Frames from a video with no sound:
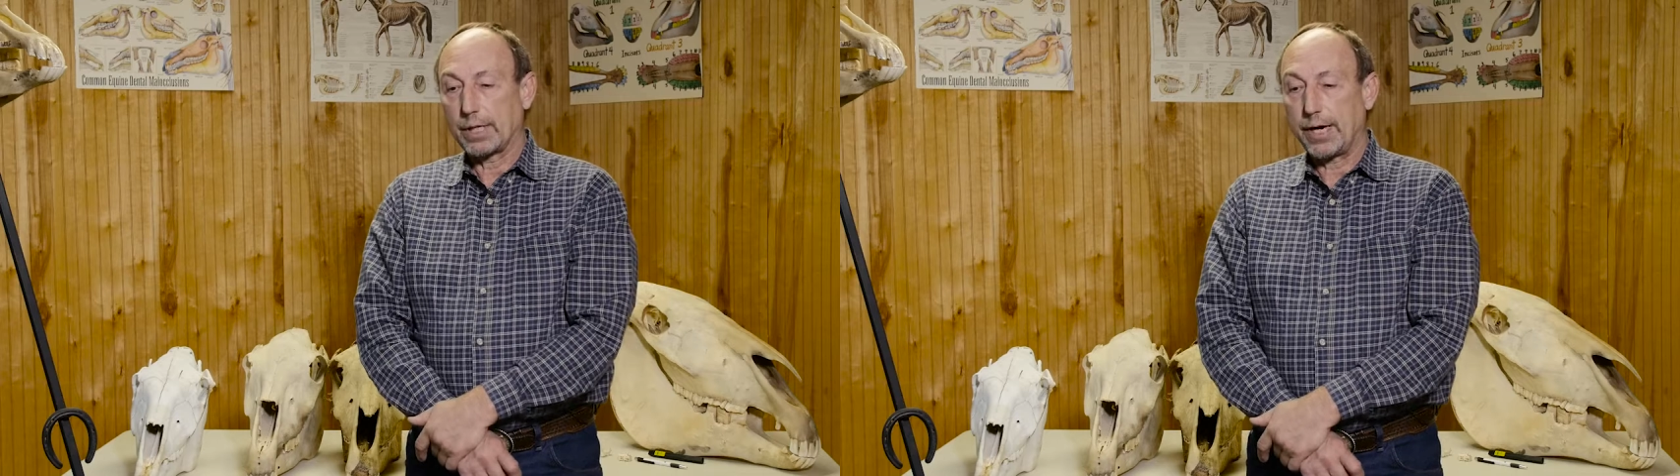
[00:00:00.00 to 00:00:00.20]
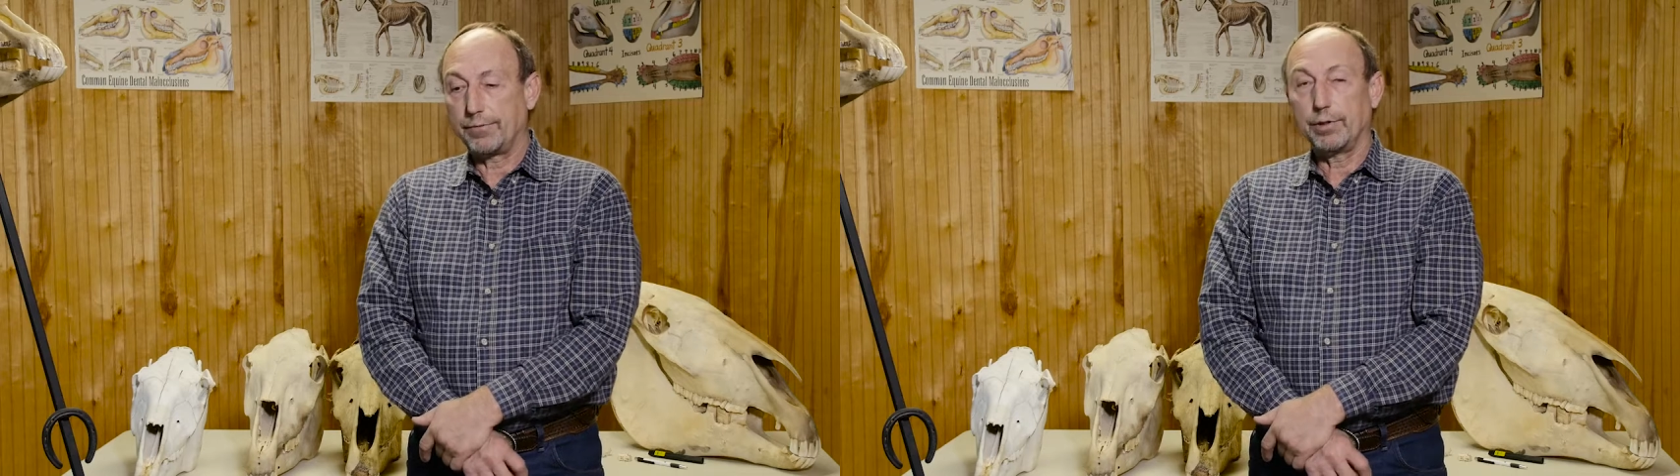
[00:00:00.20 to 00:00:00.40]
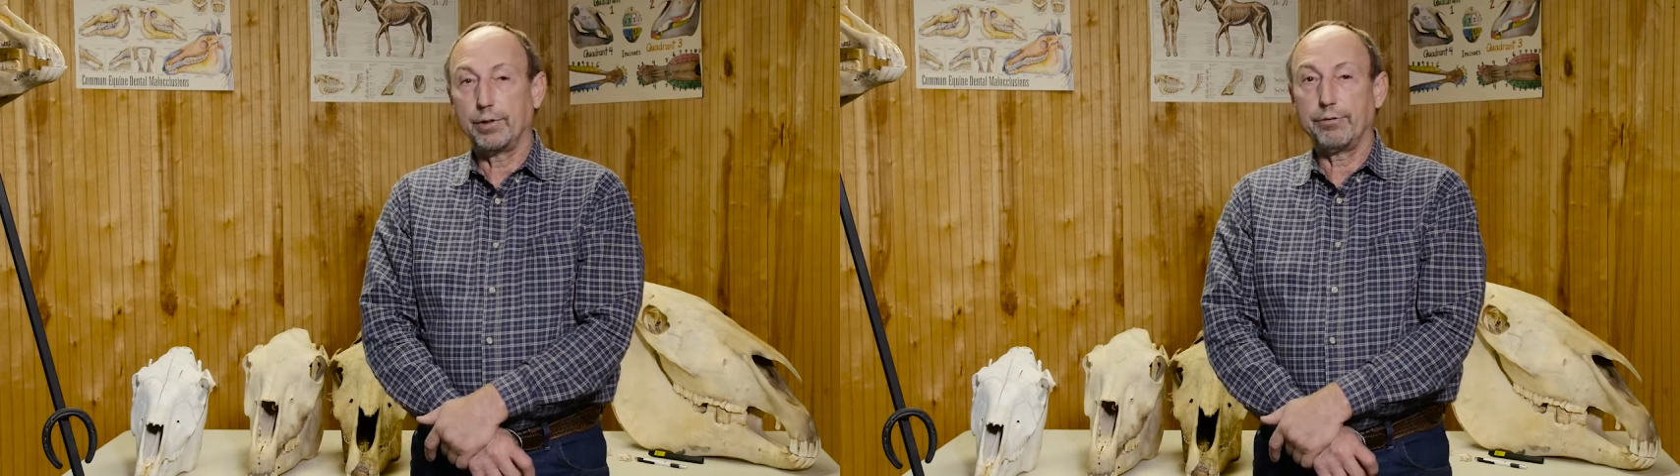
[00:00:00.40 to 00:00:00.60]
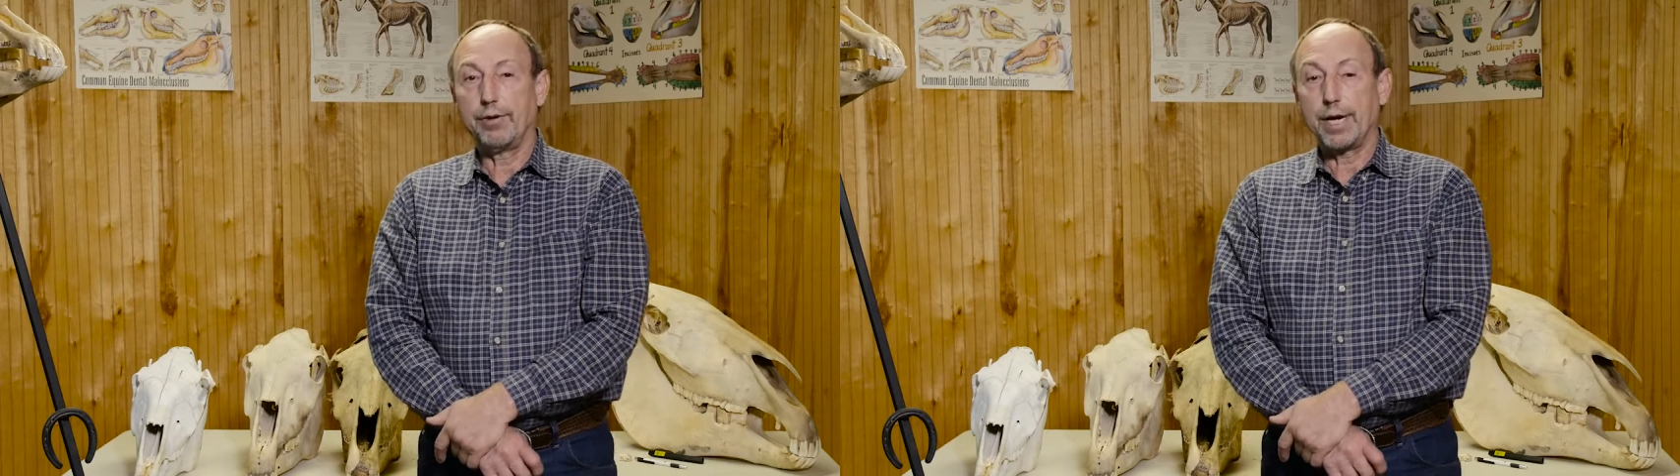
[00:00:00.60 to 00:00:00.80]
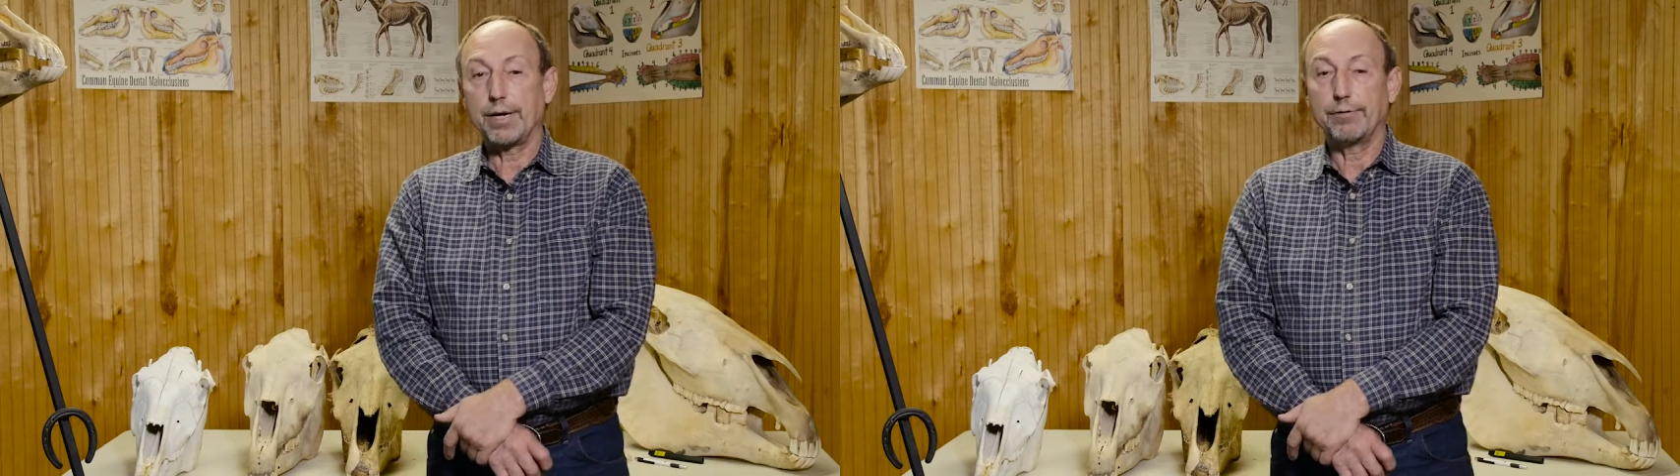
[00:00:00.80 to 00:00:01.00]
after they're
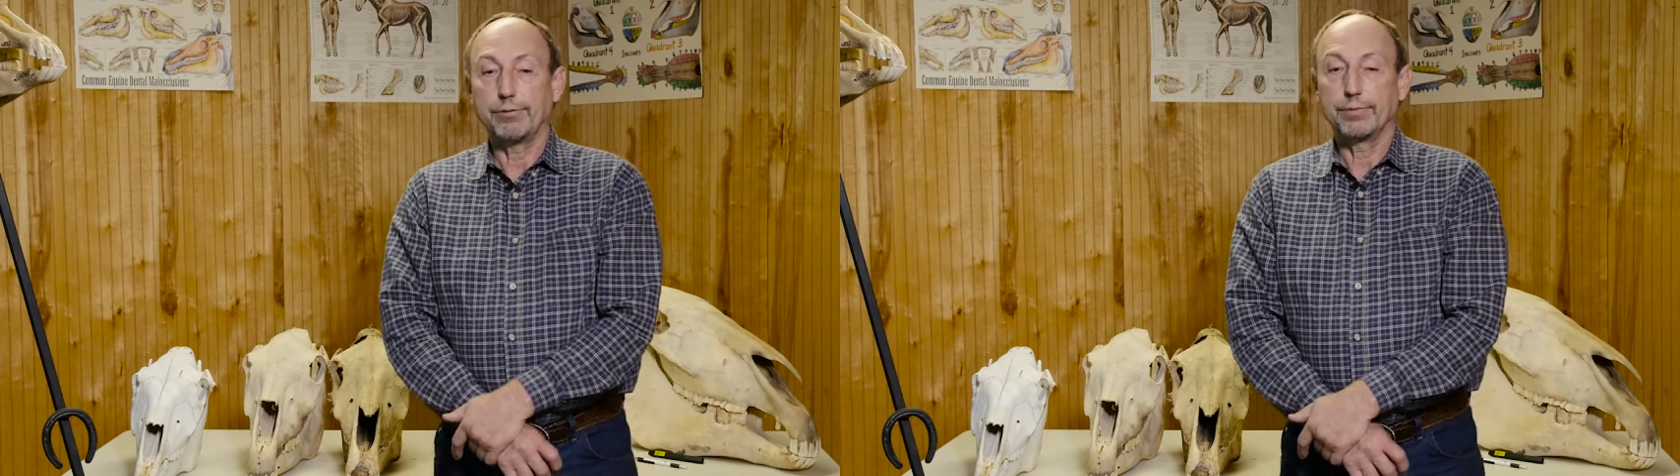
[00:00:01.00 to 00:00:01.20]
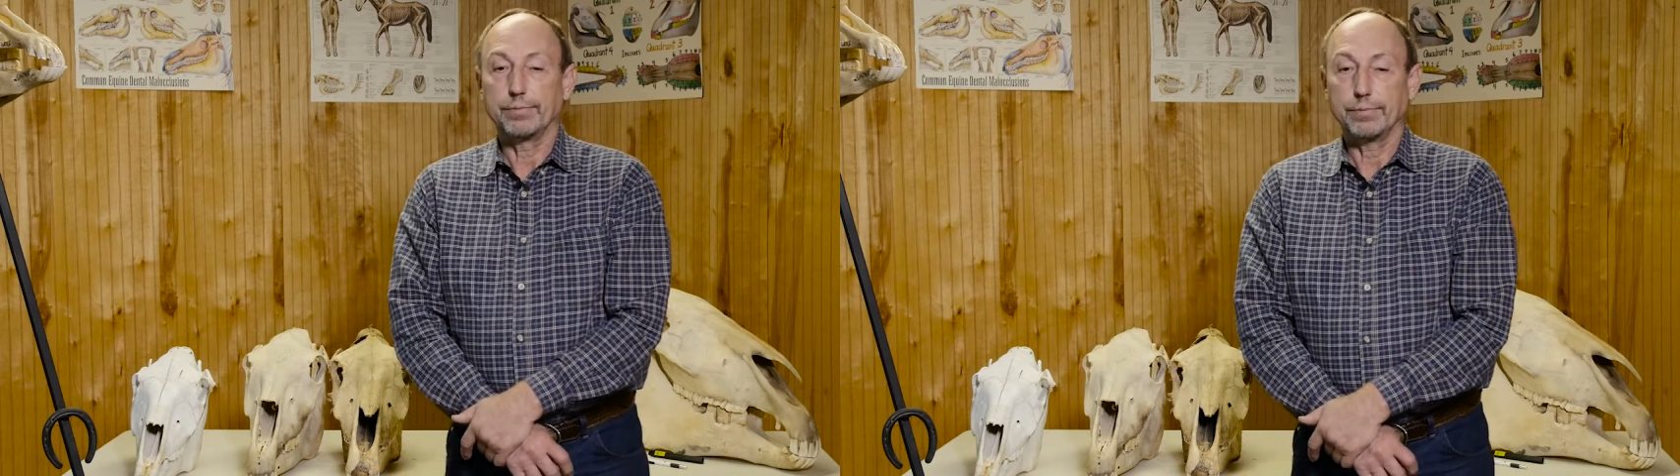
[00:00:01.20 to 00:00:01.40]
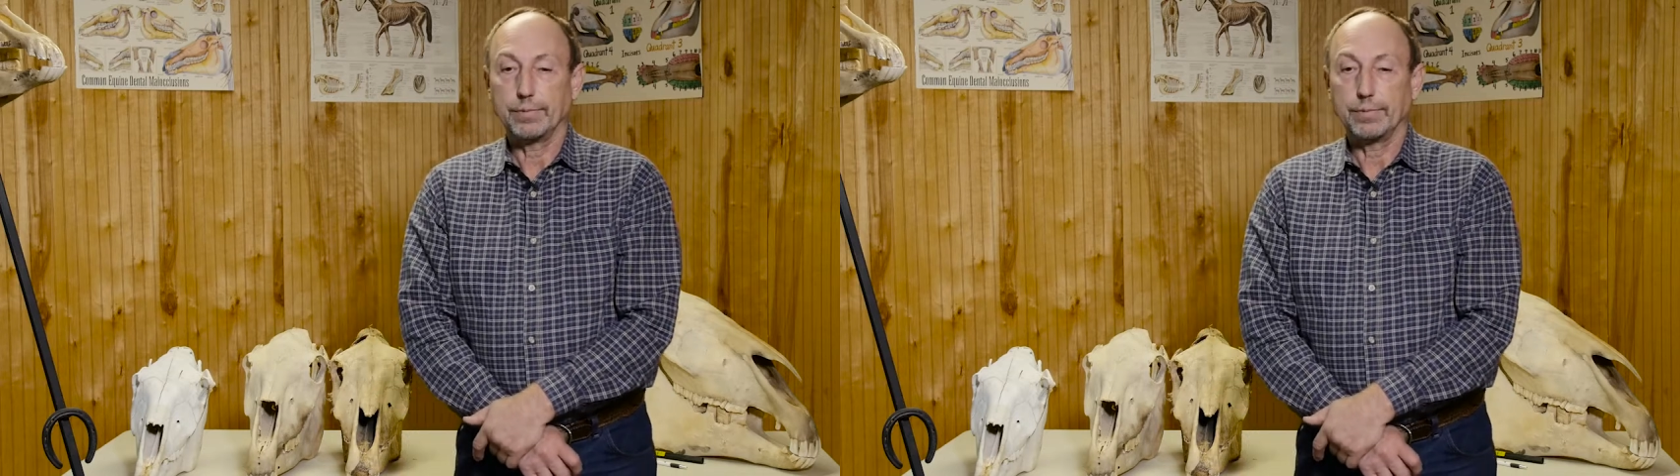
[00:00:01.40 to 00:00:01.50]
5